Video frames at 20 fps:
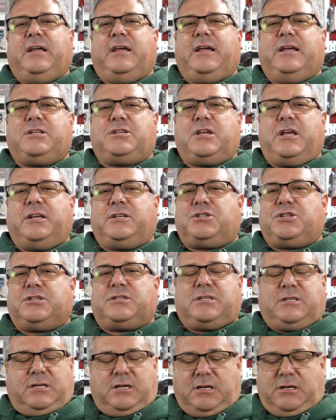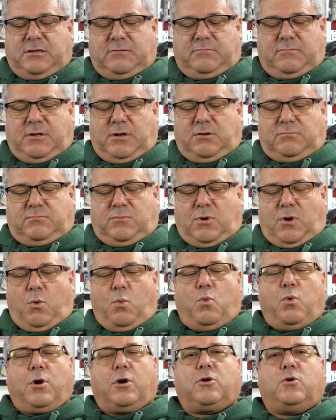It's just a
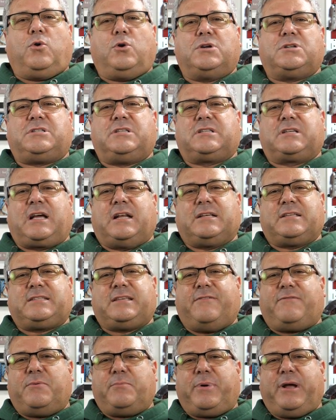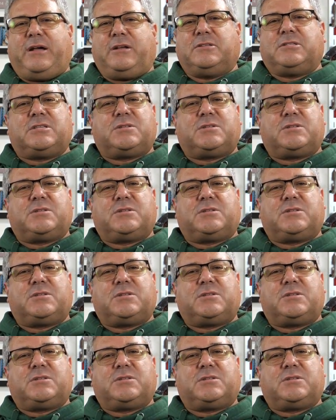workhorse. It's got a 7-pound